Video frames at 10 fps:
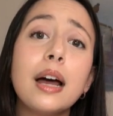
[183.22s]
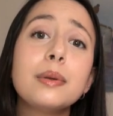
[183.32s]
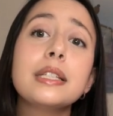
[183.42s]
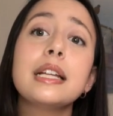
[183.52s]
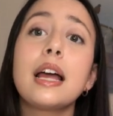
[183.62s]
I
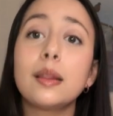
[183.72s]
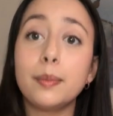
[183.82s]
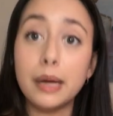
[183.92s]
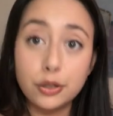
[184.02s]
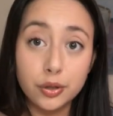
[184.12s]
was in
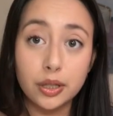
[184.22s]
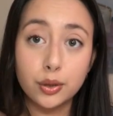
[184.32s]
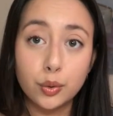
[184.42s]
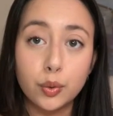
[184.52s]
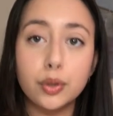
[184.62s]
elementary
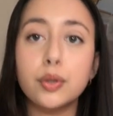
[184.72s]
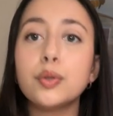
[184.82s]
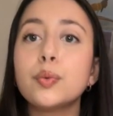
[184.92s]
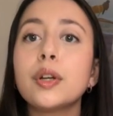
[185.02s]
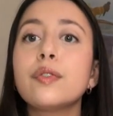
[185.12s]
school. So it
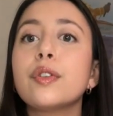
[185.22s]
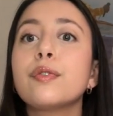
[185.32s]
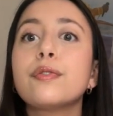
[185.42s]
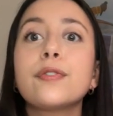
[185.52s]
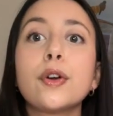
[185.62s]
was one of the
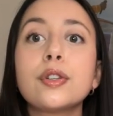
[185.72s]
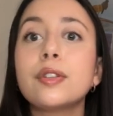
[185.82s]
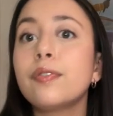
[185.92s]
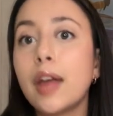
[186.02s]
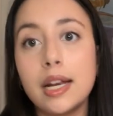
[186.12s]
first
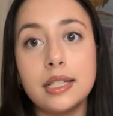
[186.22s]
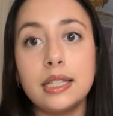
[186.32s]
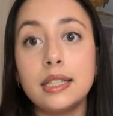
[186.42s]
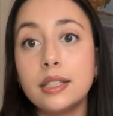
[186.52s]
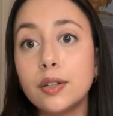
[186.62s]

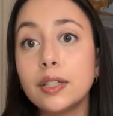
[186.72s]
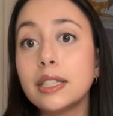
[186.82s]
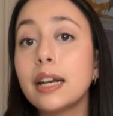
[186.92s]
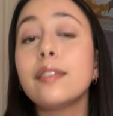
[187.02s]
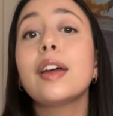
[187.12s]
fantasy series
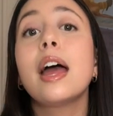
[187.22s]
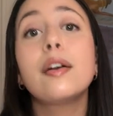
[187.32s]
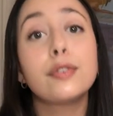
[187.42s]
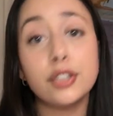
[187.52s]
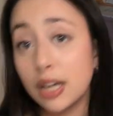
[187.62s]
that I've
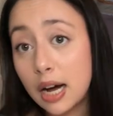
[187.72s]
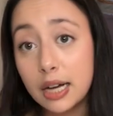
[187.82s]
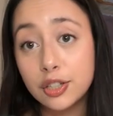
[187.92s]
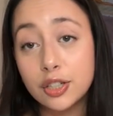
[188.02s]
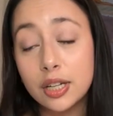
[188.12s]
ever
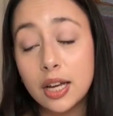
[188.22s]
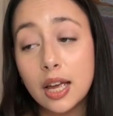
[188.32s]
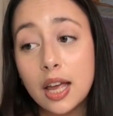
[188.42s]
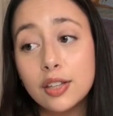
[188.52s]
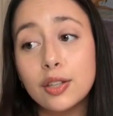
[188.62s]
touched.
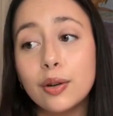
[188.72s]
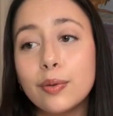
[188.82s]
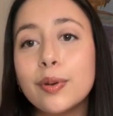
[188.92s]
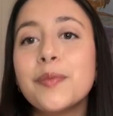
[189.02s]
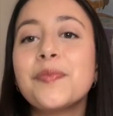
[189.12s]

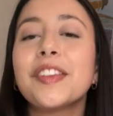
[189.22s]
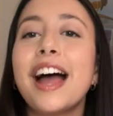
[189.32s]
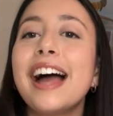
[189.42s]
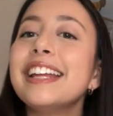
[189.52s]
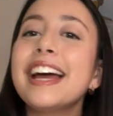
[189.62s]
So
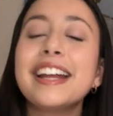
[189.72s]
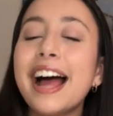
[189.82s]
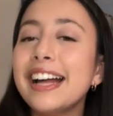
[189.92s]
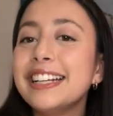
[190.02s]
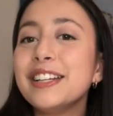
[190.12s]

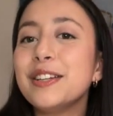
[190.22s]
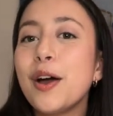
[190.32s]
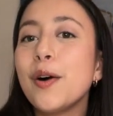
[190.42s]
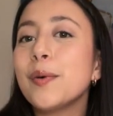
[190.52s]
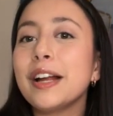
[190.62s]
I didn't
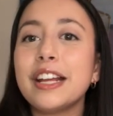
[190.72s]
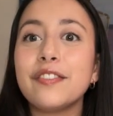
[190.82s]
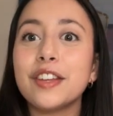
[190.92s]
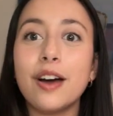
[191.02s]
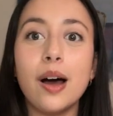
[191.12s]
know any of
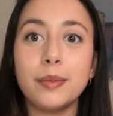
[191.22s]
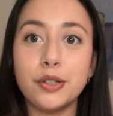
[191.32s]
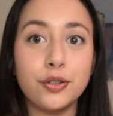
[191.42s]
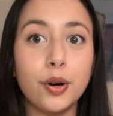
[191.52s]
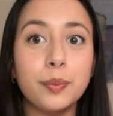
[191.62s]
the common
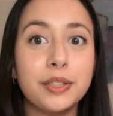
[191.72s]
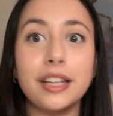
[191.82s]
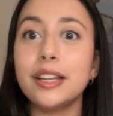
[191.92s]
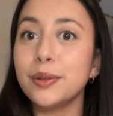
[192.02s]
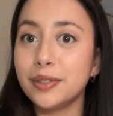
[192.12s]
tropes that
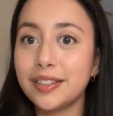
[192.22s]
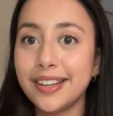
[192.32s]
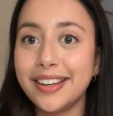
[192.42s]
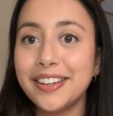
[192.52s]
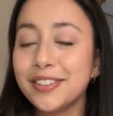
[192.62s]
you
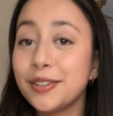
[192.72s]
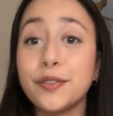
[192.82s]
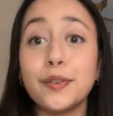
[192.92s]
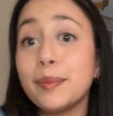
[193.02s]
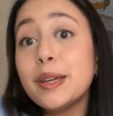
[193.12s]
see. So
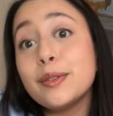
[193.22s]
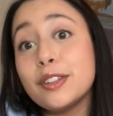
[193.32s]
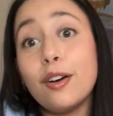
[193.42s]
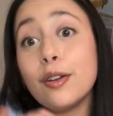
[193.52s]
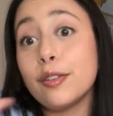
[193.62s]
for me, it was
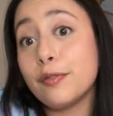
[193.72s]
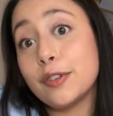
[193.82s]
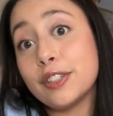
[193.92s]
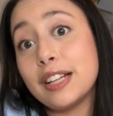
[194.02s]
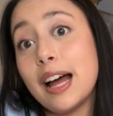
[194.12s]
all the
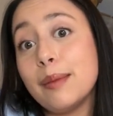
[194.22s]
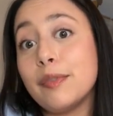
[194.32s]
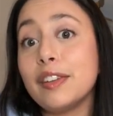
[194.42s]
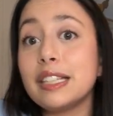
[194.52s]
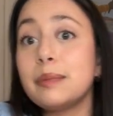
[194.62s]
first time of
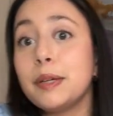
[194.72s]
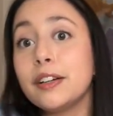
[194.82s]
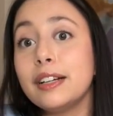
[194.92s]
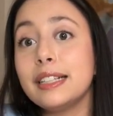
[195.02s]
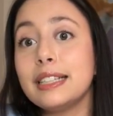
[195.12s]

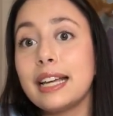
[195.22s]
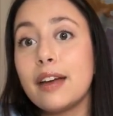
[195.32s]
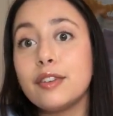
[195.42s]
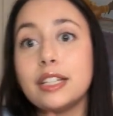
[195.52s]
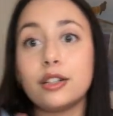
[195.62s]
experiencing
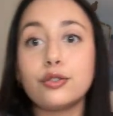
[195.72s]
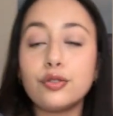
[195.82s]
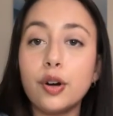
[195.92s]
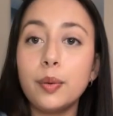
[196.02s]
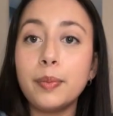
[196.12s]
every single
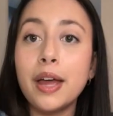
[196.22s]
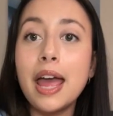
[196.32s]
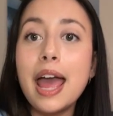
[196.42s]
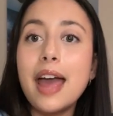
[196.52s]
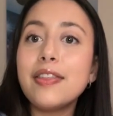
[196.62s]
trope.
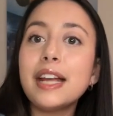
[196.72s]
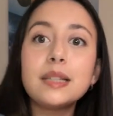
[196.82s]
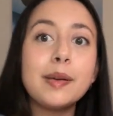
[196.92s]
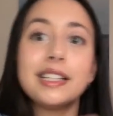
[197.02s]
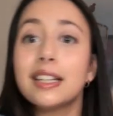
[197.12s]
And that's
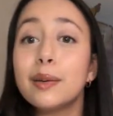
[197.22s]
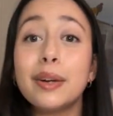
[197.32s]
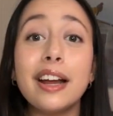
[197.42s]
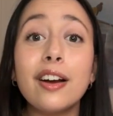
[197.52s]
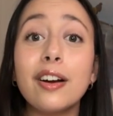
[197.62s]
basically what
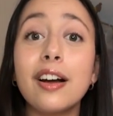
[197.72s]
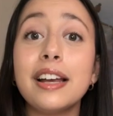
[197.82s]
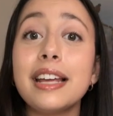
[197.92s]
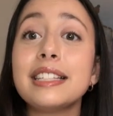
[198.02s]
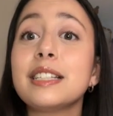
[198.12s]
Aragon
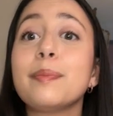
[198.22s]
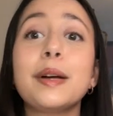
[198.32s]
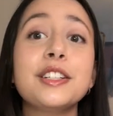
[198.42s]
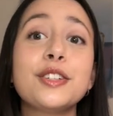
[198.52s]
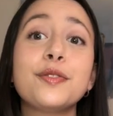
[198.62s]
is. It's a
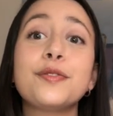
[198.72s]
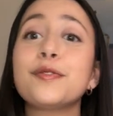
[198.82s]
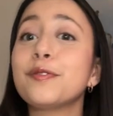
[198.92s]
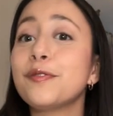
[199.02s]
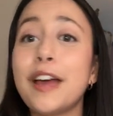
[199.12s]
bunch of
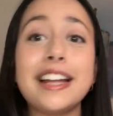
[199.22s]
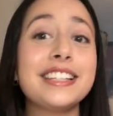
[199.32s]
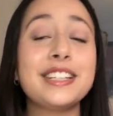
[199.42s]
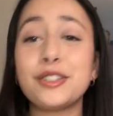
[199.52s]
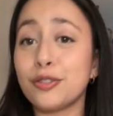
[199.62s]

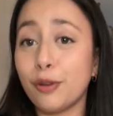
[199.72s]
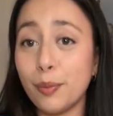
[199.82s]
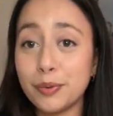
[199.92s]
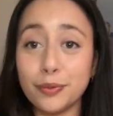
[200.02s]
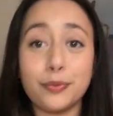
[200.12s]
fantasy
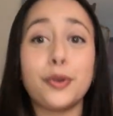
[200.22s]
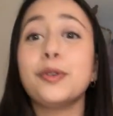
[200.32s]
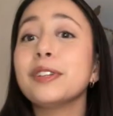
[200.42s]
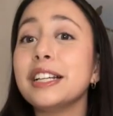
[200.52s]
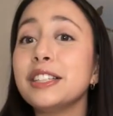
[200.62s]
tropes
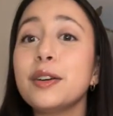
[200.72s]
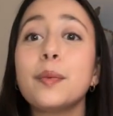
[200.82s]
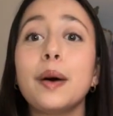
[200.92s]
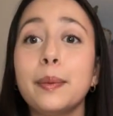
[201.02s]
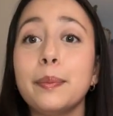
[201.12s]
rolled into
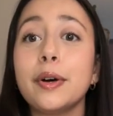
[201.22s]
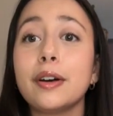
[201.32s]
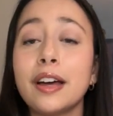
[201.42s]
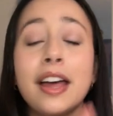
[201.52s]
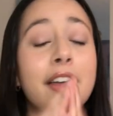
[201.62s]
one
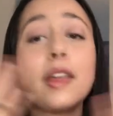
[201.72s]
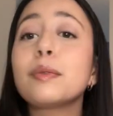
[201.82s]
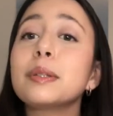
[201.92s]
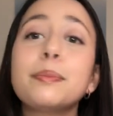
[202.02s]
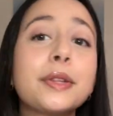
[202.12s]
book. There
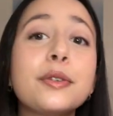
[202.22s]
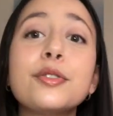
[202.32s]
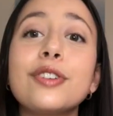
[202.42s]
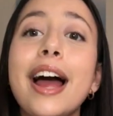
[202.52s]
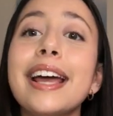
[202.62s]
was a blue
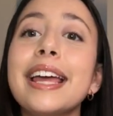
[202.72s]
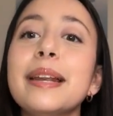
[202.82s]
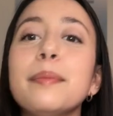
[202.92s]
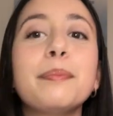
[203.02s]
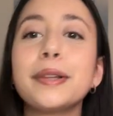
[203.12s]

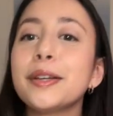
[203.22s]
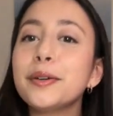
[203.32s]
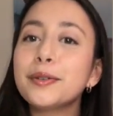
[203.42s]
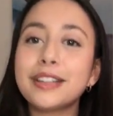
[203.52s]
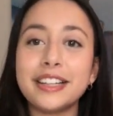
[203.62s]
dragon.
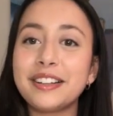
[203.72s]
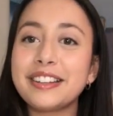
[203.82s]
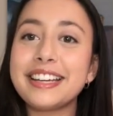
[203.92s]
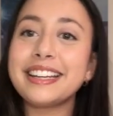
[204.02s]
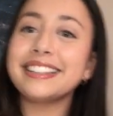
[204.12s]
Blue,
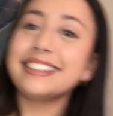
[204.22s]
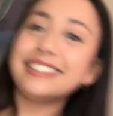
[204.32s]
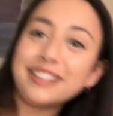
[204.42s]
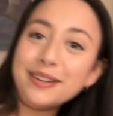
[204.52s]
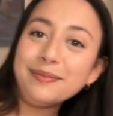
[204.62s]
clearly,
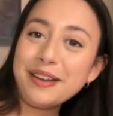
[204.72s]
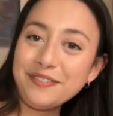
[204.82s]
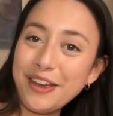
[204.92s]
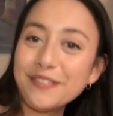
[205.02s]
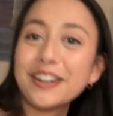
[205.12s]
still my
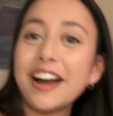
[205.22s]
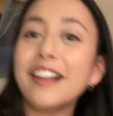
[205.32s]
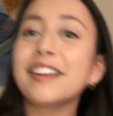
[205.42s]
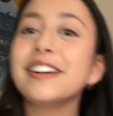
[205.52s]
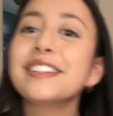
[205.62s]
favorite
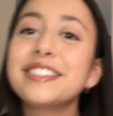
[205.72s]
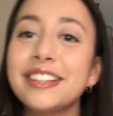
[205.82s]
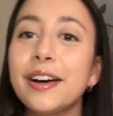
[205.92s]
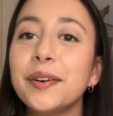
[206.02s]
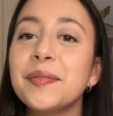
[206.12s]
color.
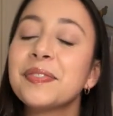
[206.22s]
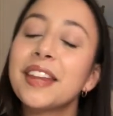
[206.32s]
So